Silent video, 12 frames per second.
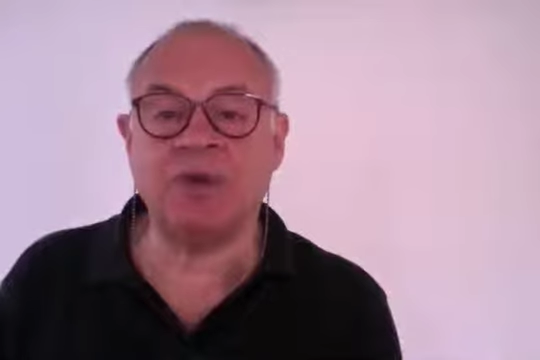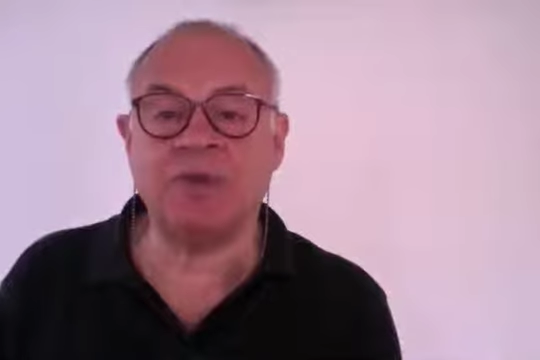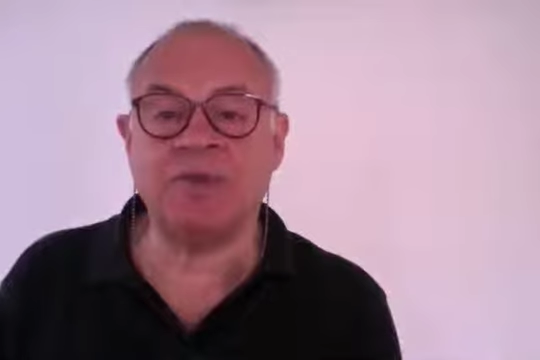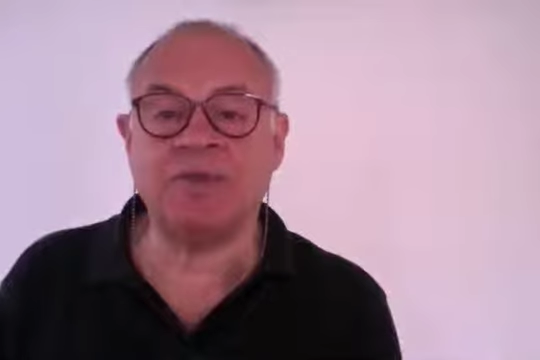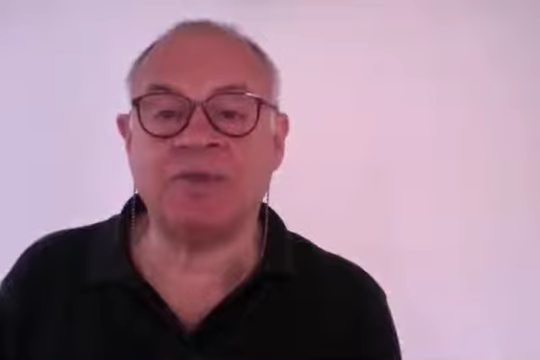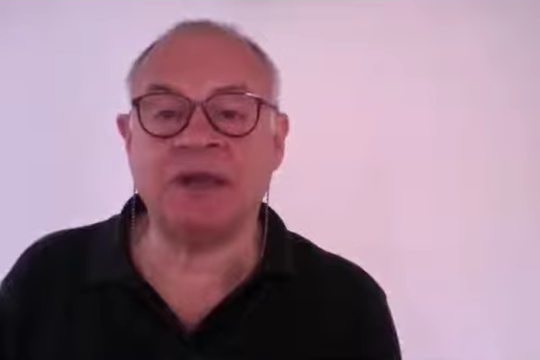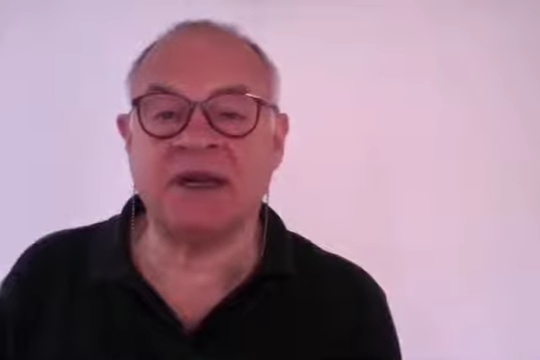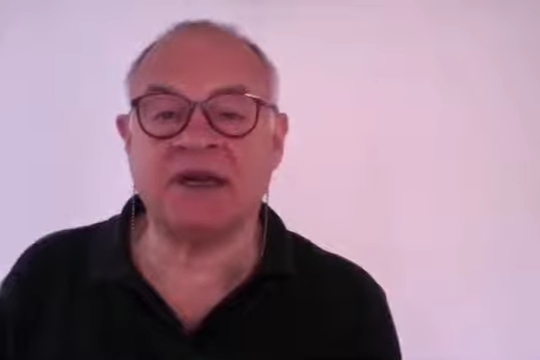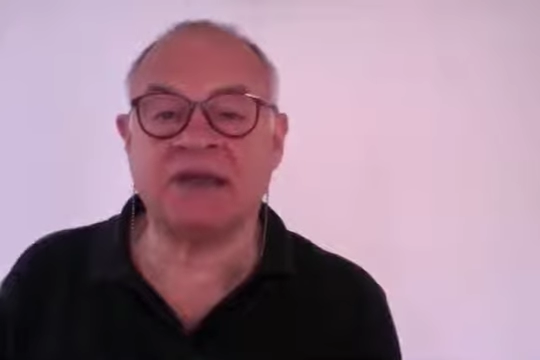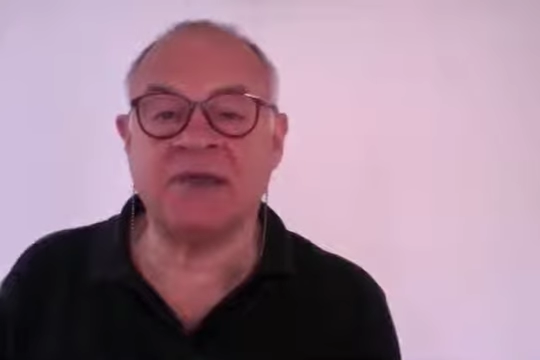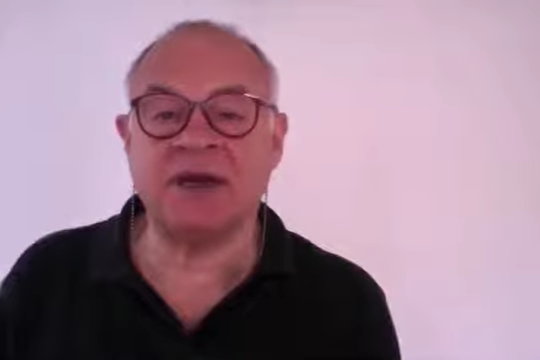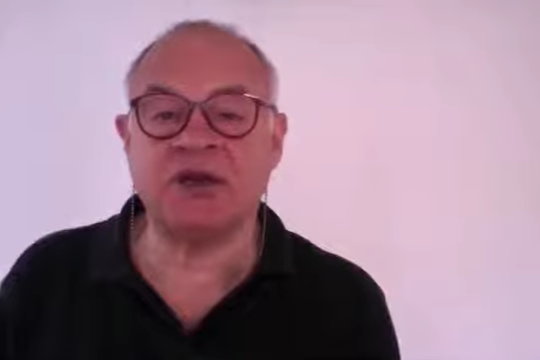of the
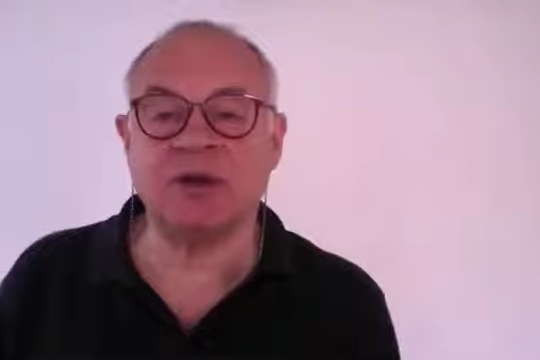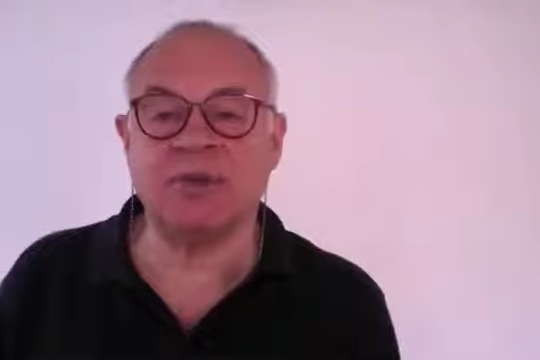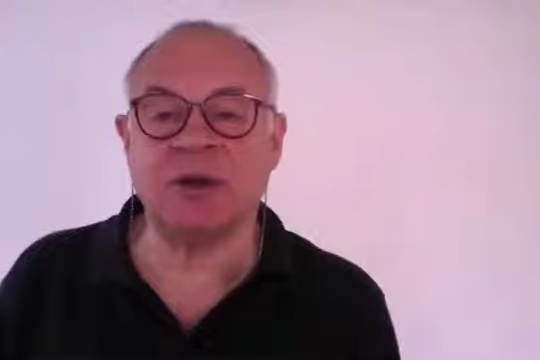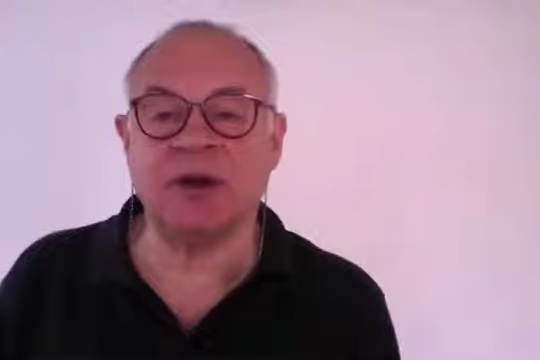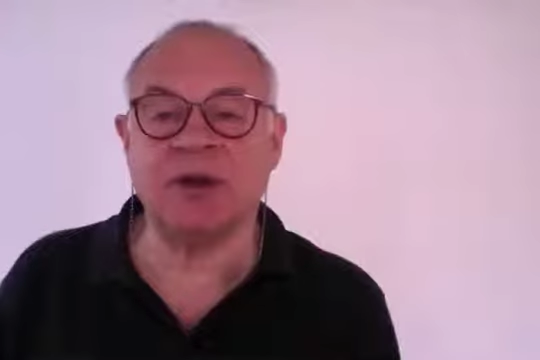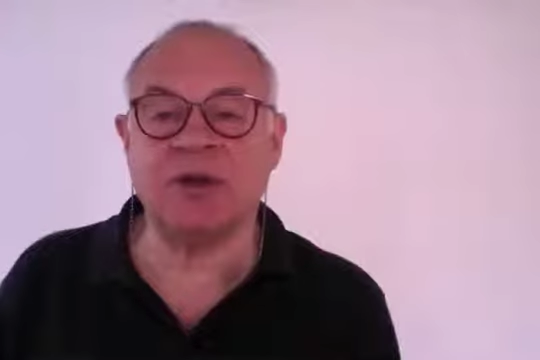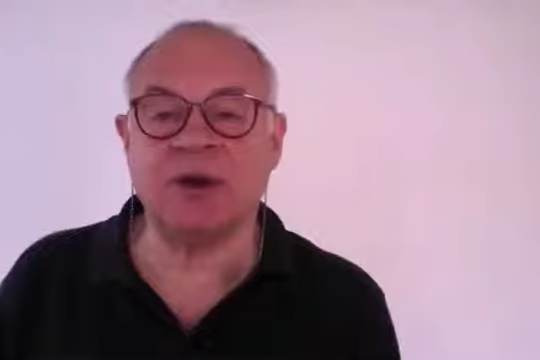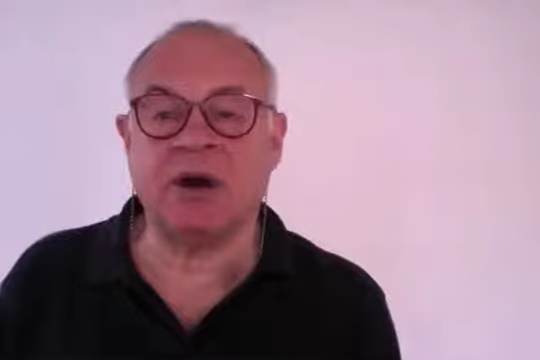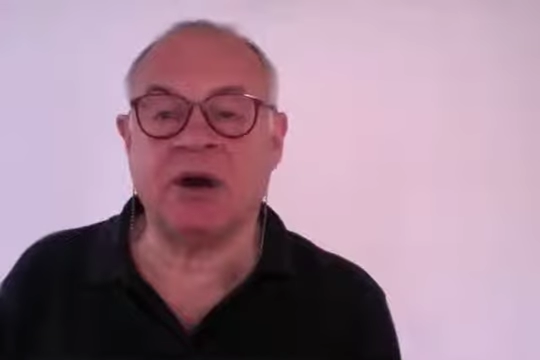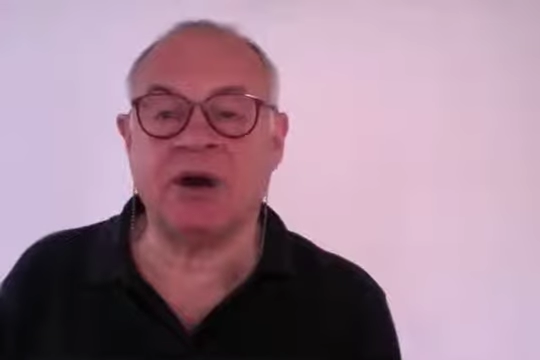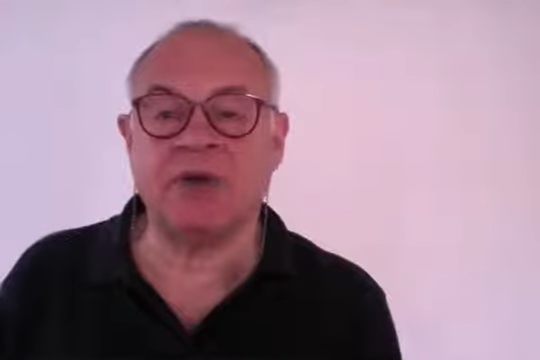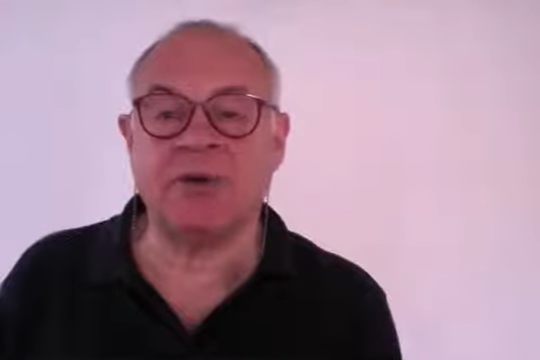reptilians mentioned below
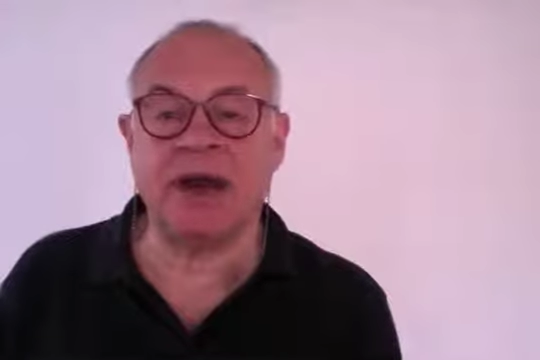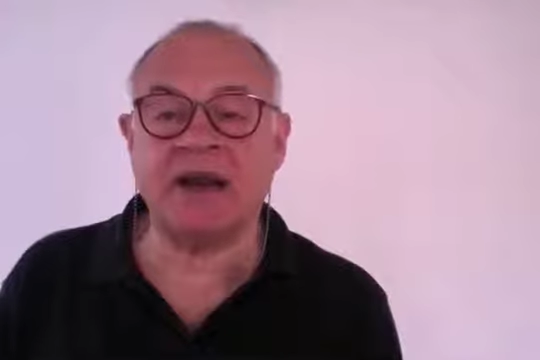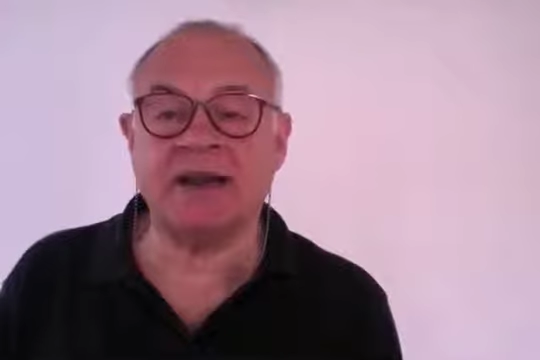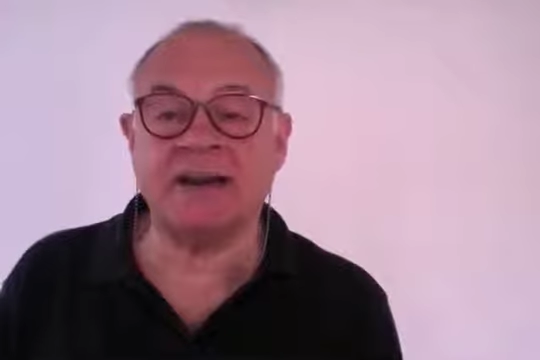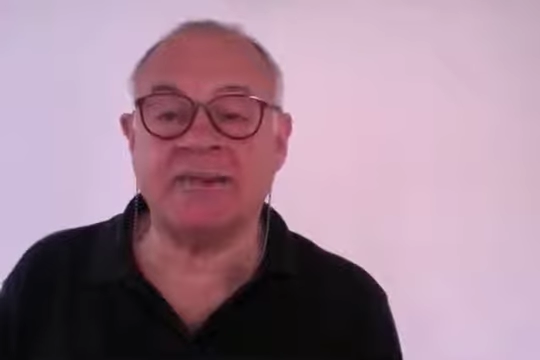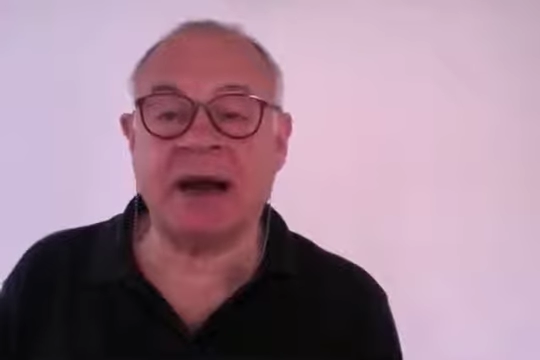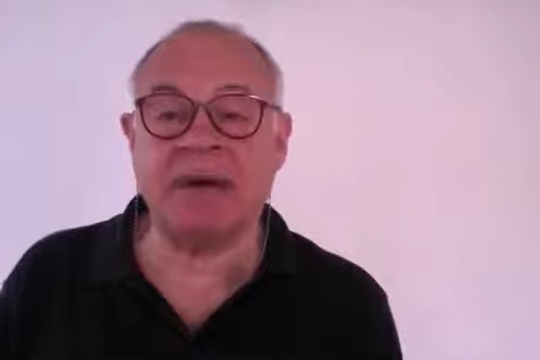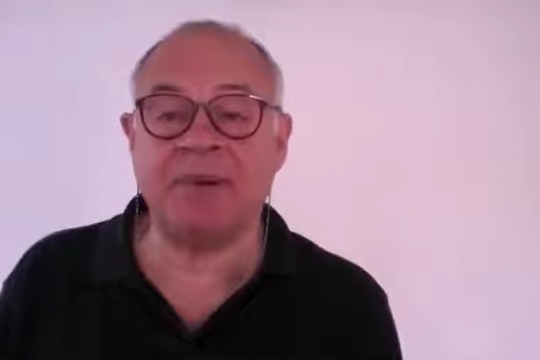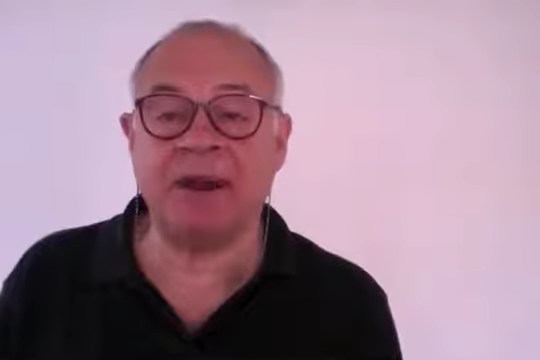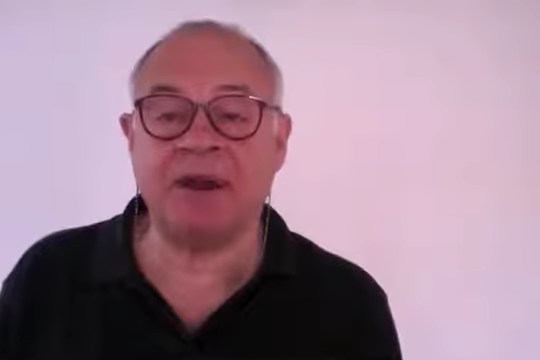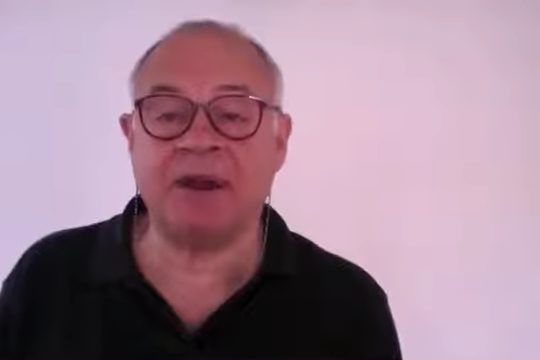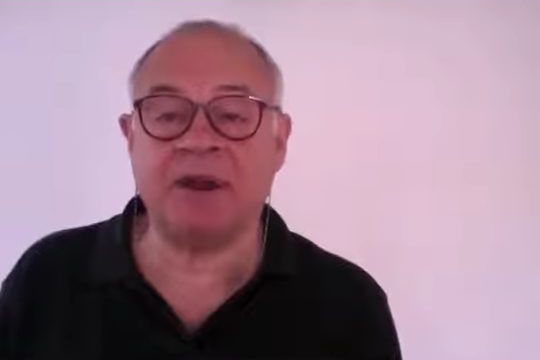are in reality
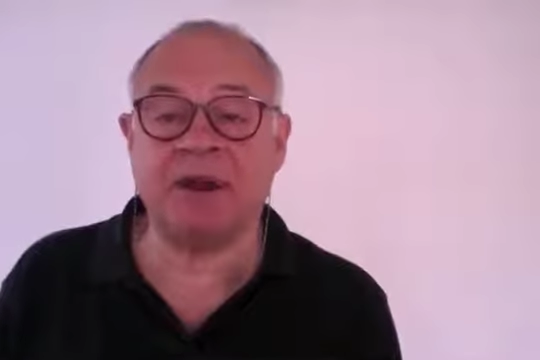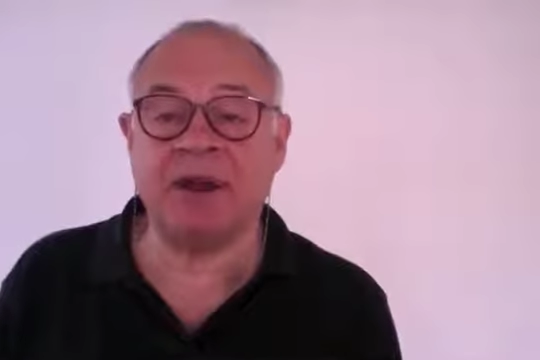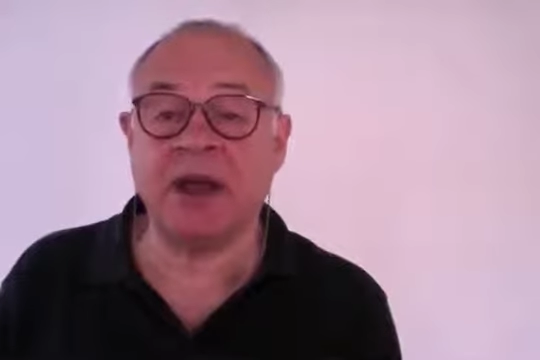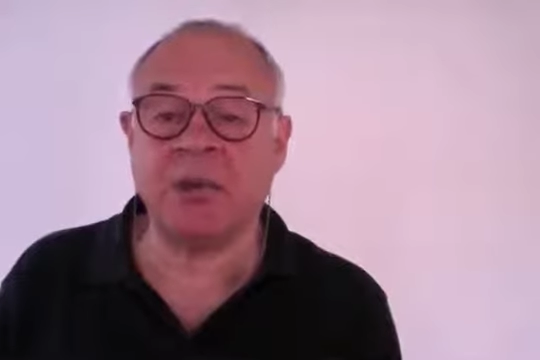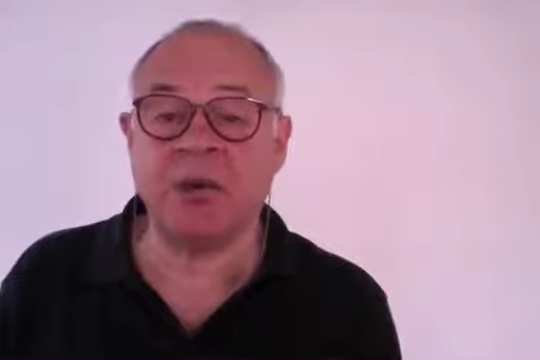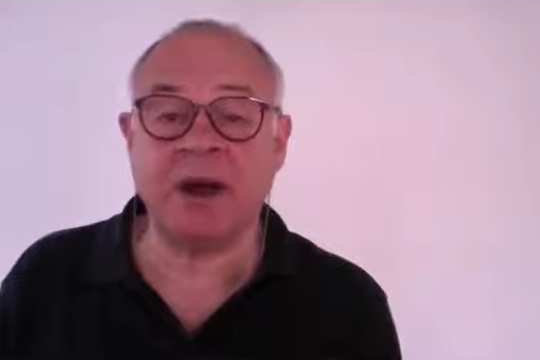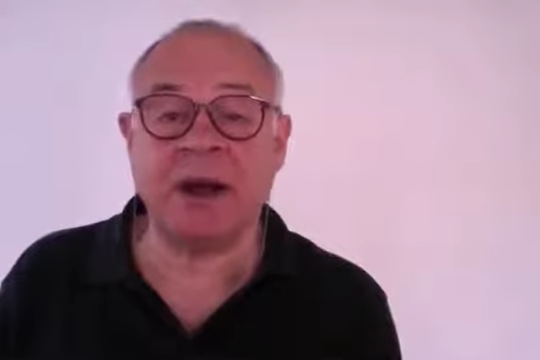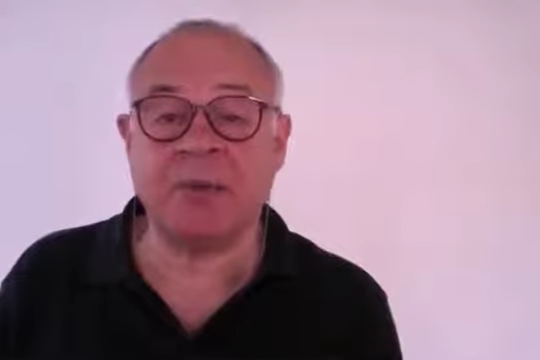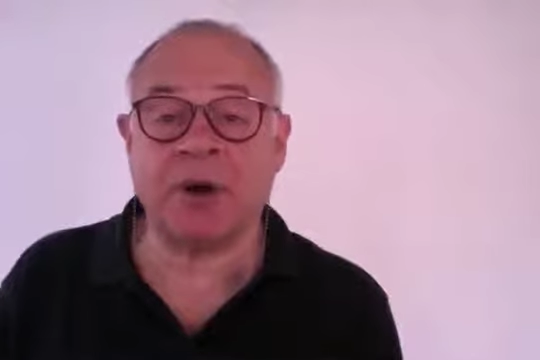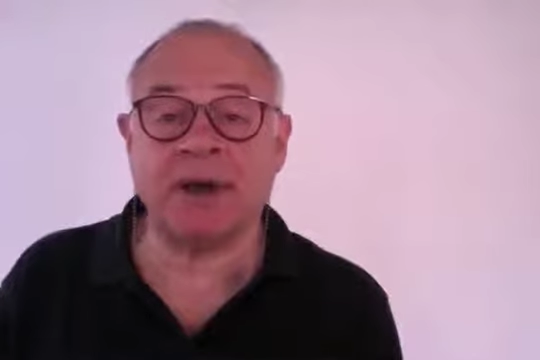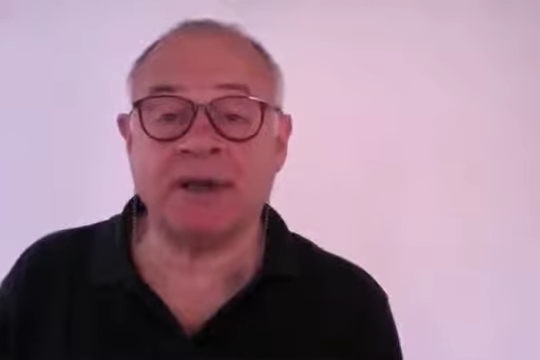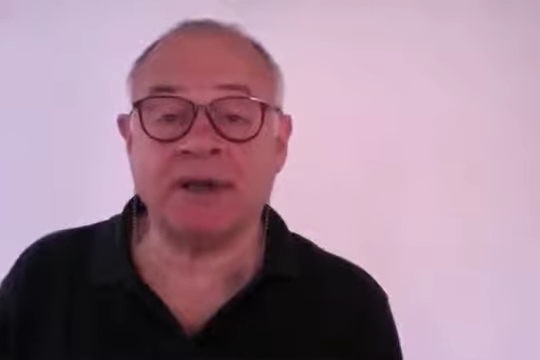bipedal, they walk
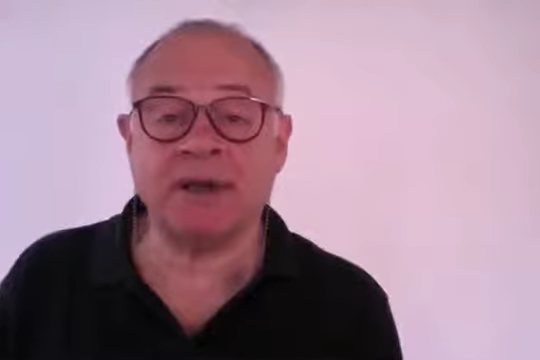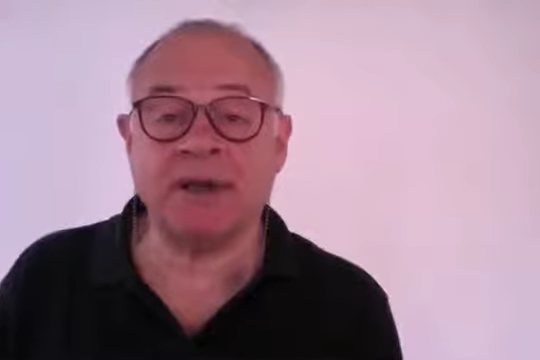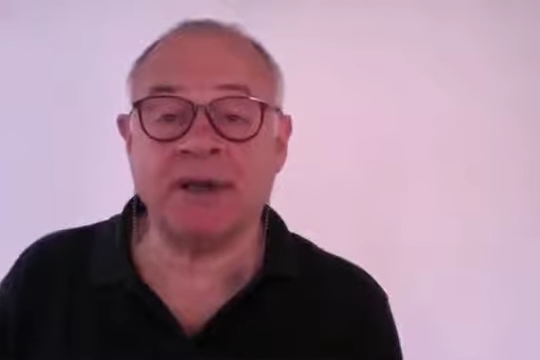upright.